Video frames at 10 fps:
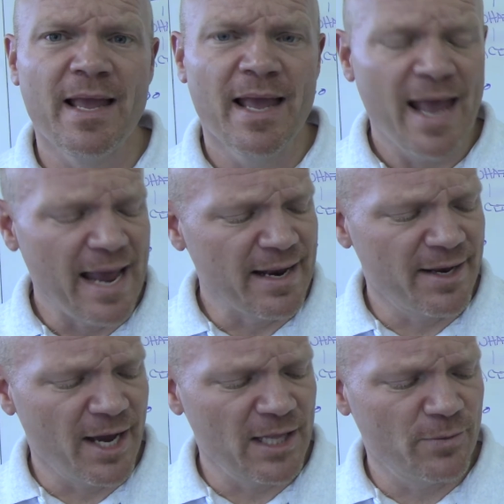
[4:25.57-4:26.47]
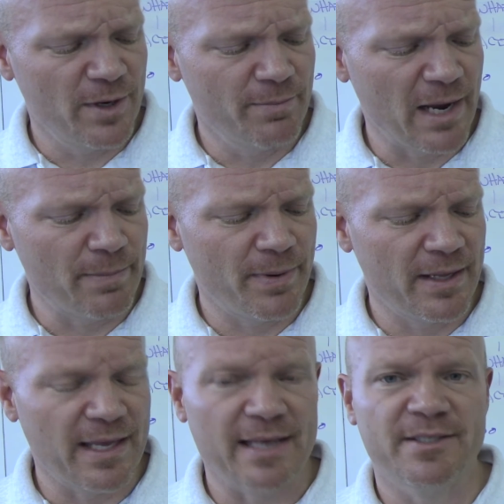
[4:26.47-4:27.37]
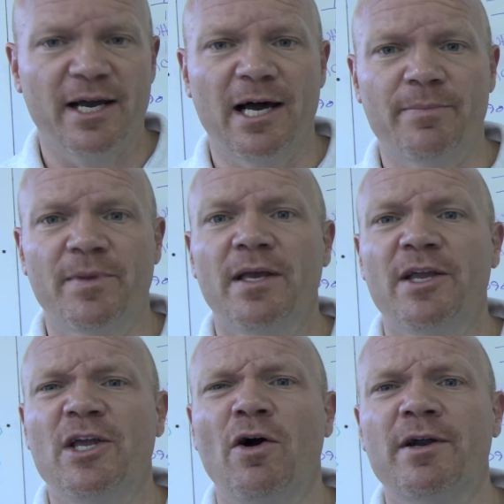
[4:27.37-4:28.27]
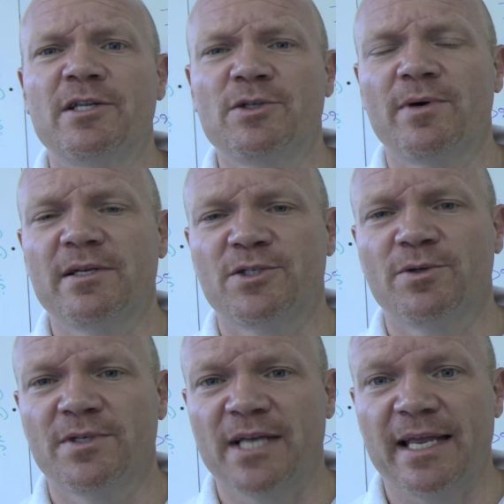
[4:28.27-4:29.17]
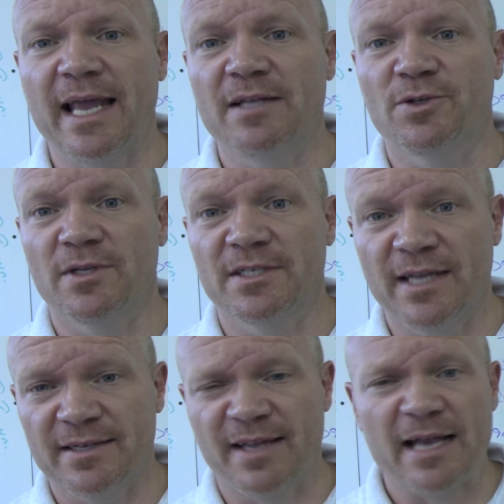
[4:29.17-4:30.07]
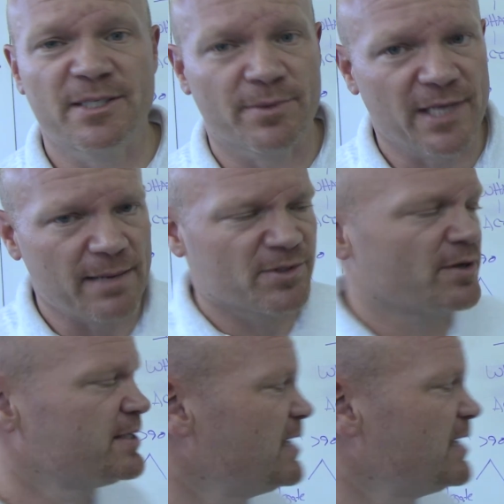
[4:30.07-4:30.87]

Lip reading: And then the other one might be that, I'm going to do it as soon as I can, so this next actionable time. So let's think